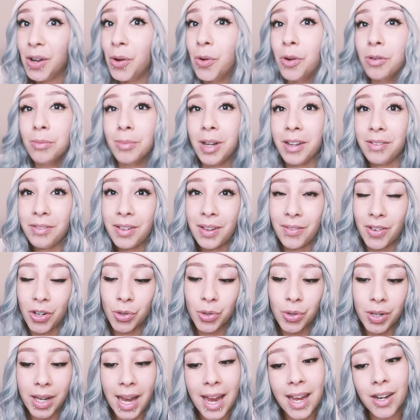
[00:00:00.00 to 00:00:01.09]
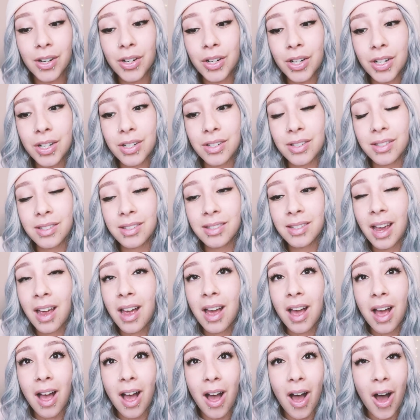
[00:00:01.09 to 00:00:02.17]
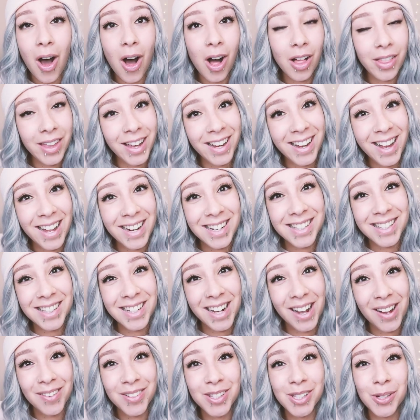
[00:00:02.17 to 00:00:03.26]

who are my favorite creators, all that kind of stuff.